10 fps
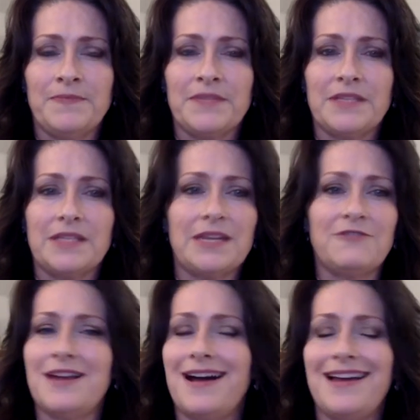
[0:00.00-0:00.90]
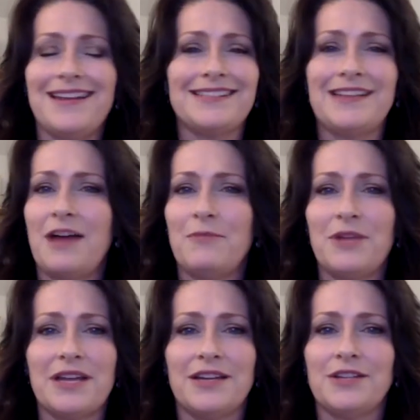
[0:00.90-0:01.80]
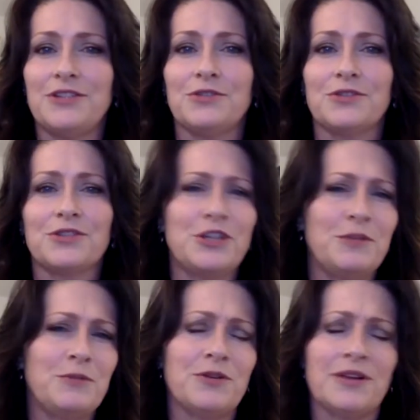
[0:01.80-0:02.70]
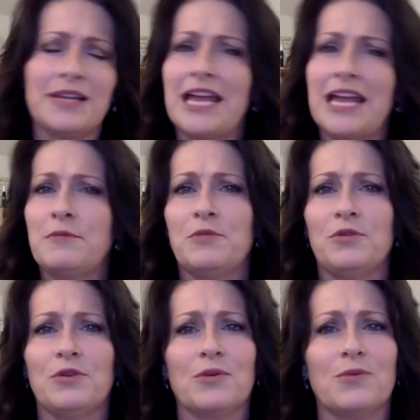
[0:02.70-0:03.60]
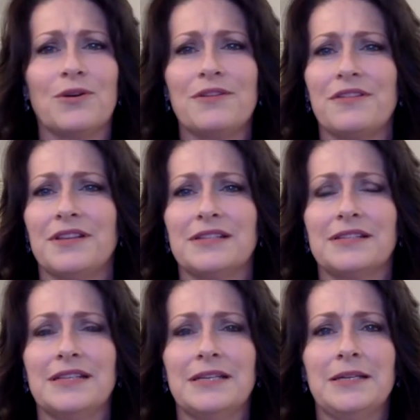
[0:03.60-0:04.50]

See, if not, it's not because you're stupid or incapable or worthless.